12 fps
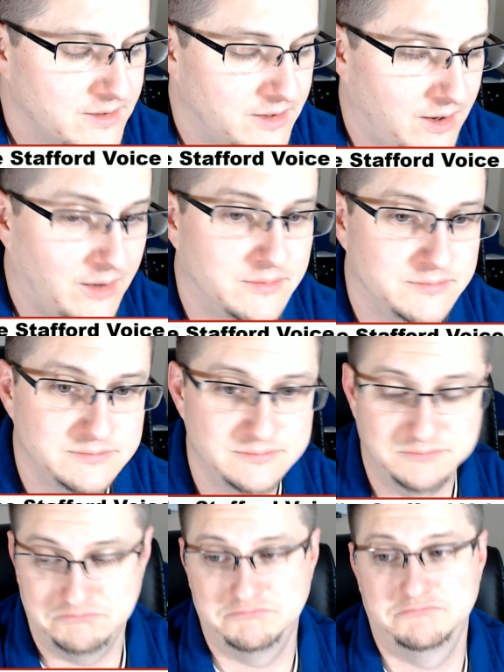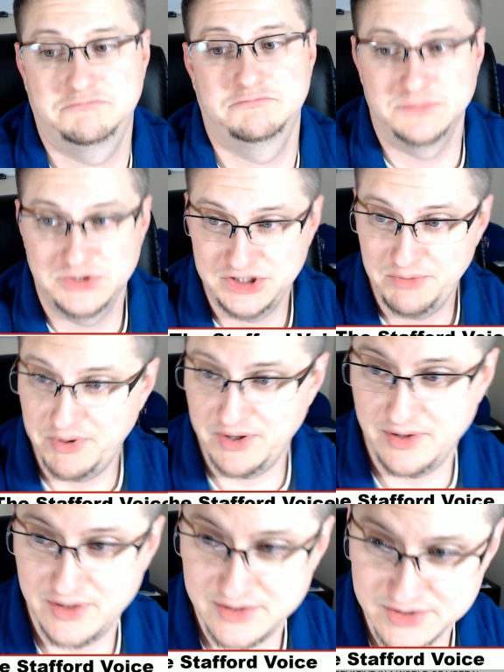Oh. She put
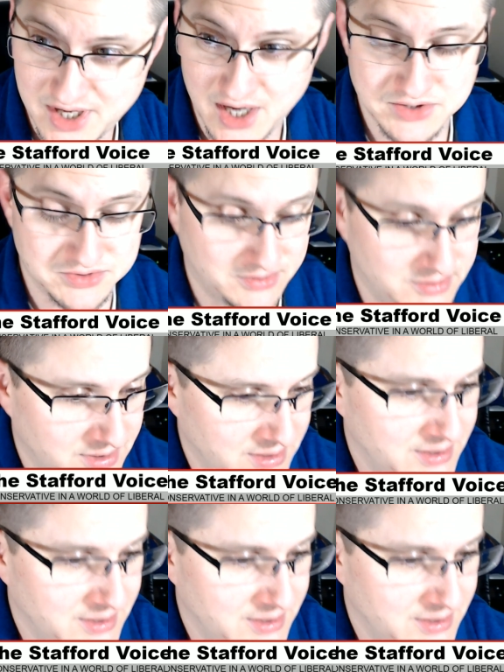it on the schedule.